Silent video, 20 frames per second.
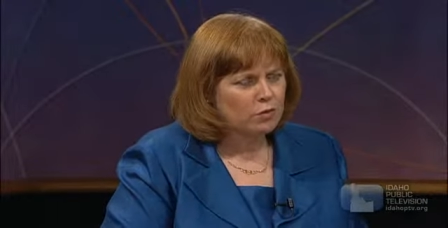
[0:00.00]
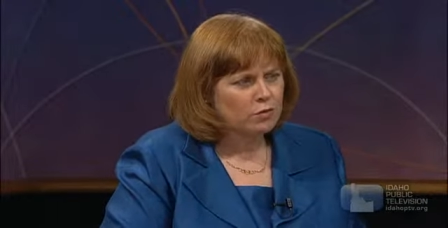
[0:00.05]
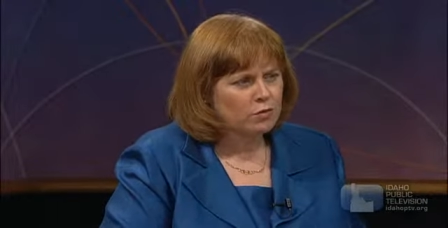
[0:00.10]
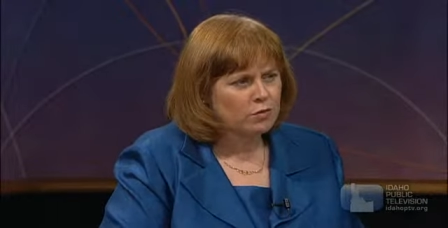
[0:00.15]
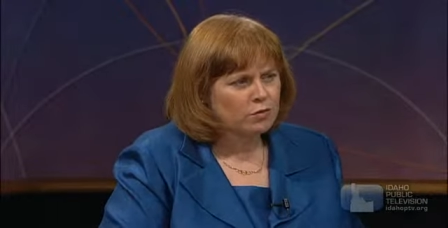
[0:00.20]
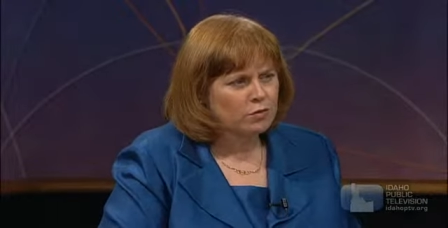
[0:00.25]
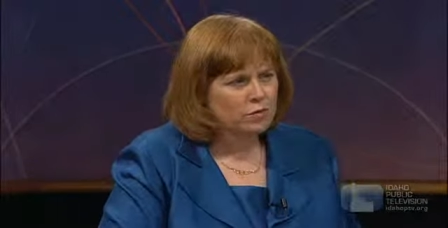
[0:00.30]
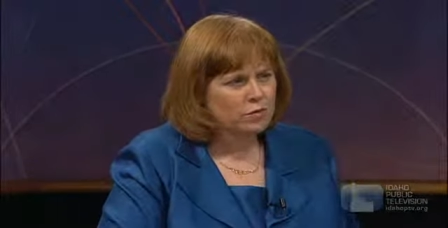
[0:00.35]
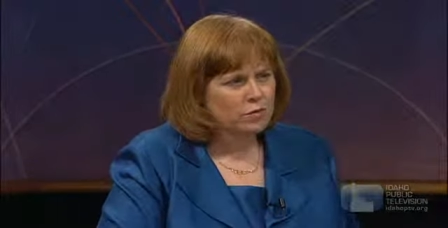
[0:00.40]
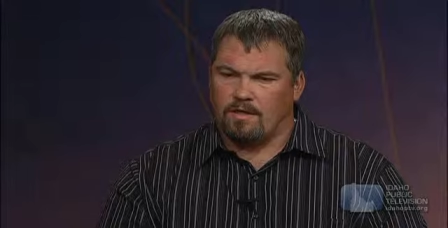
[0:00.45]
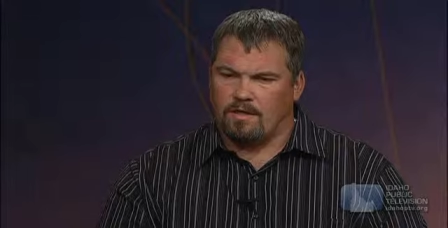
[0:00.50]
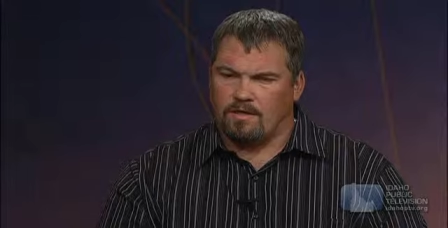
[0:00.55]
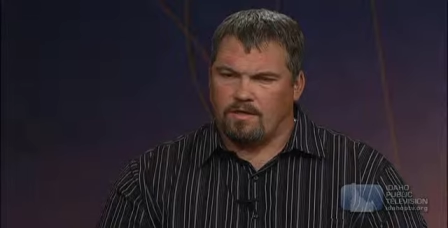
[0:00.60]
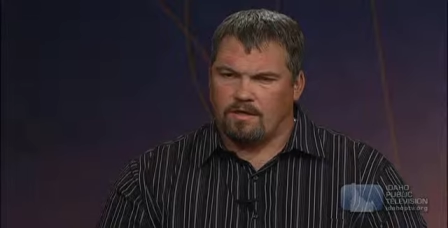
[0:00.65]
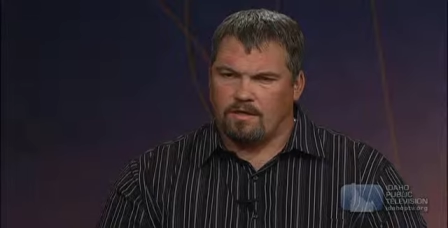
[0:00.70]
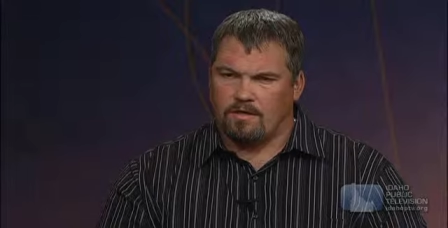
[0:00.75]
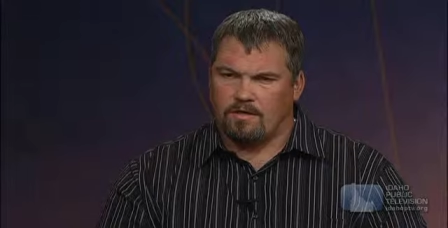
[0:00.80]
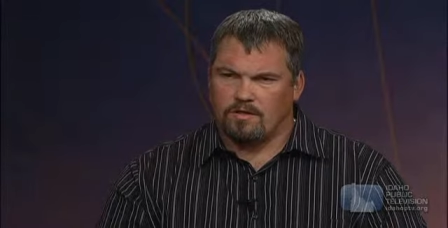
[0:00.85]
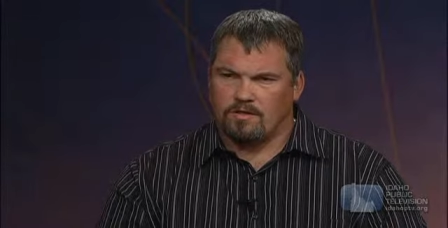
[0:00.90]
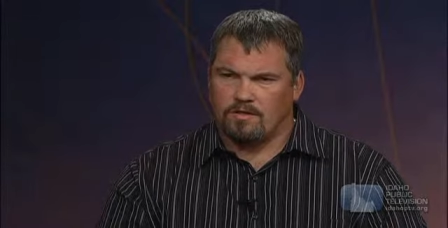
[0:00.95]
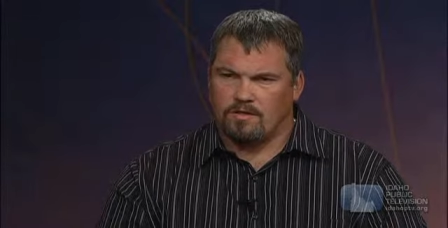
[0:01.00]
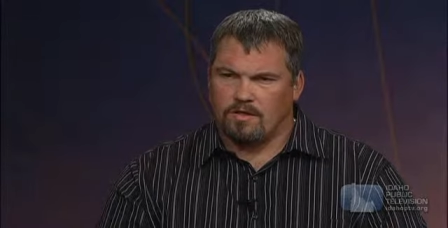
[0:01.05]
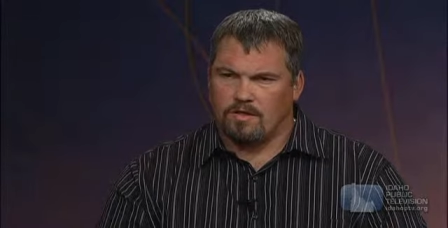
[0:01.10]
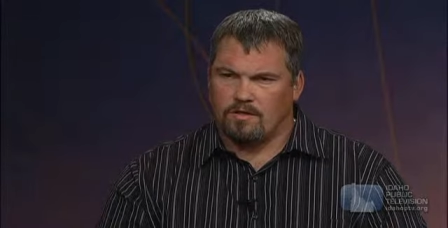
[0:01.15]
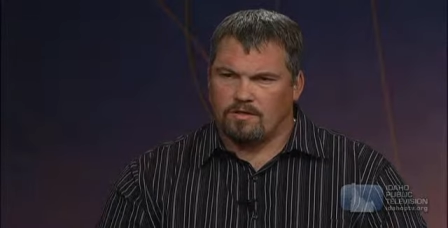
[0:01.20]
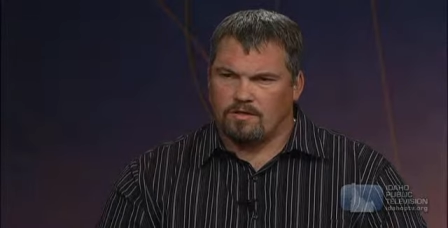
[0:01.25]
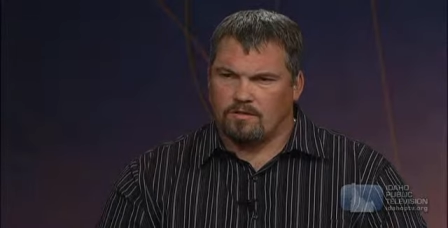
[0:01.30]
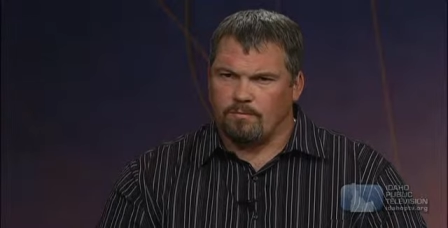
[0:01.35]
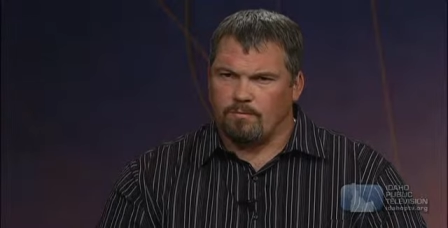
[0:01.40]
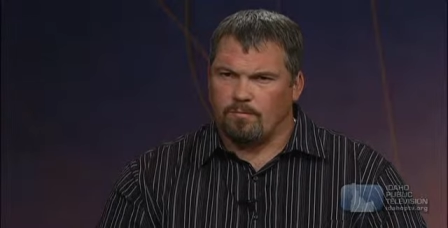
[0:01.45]
I think there's
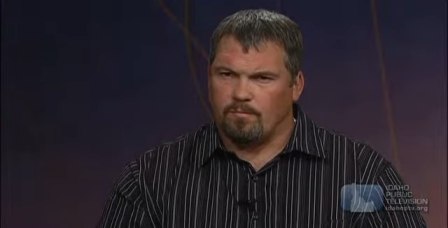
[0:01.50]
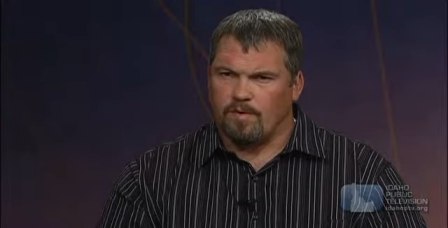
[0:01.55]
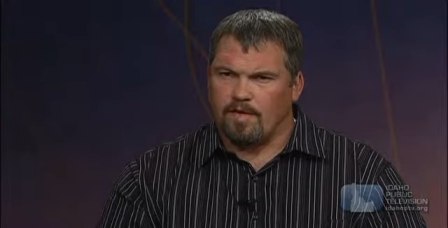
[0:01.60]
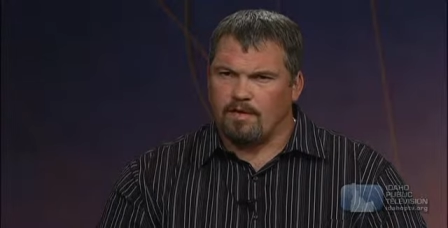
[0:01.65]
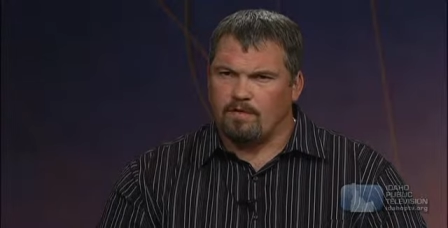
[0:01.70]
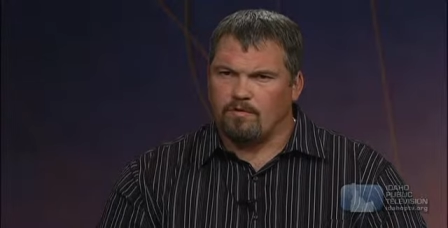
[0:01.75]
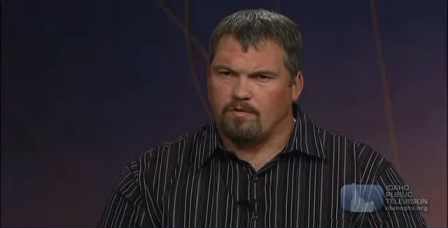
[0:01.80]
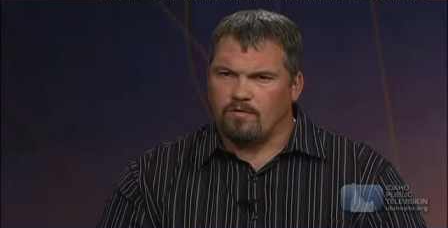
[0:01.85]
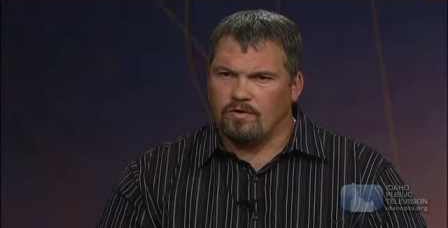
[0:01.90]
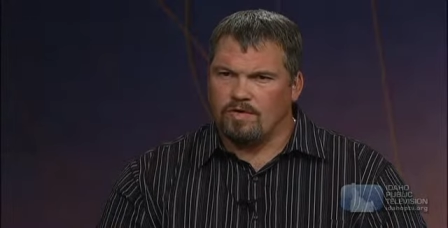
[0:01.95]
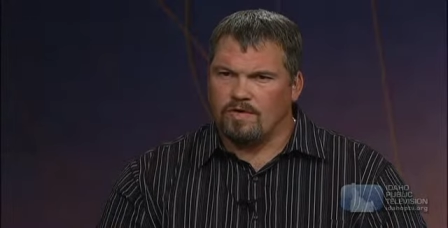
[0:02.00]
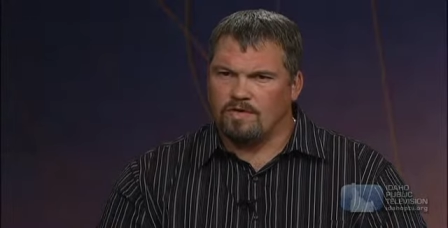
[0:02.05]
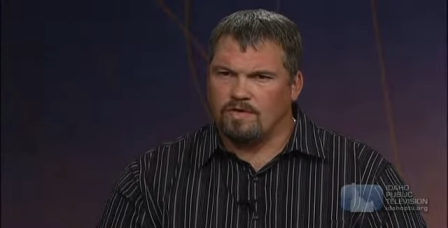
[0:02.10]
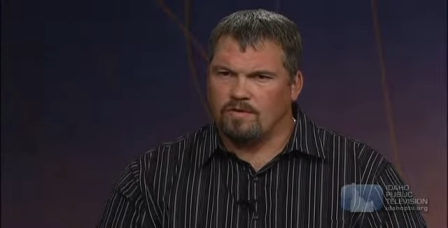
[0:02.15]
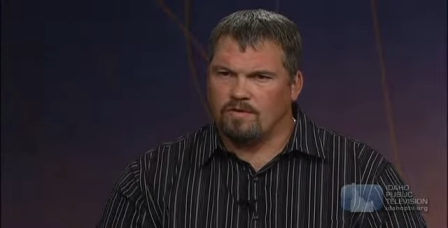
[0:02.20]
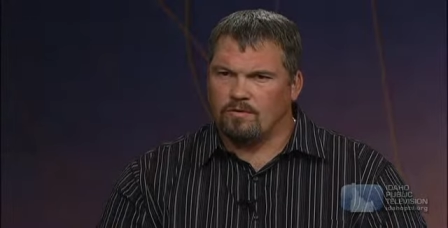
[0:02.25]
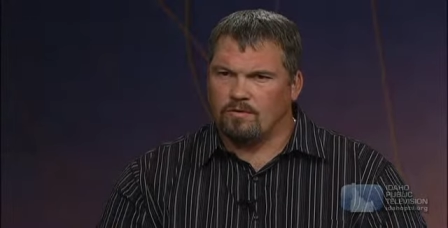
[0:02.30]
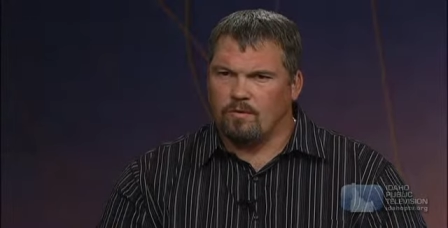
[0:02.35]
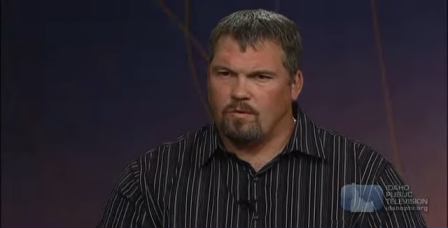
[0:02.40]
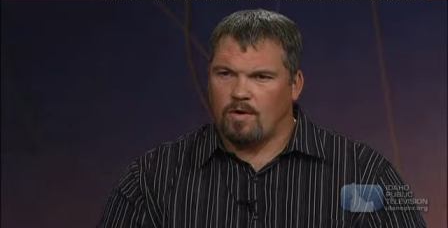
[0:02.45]
there's a big reason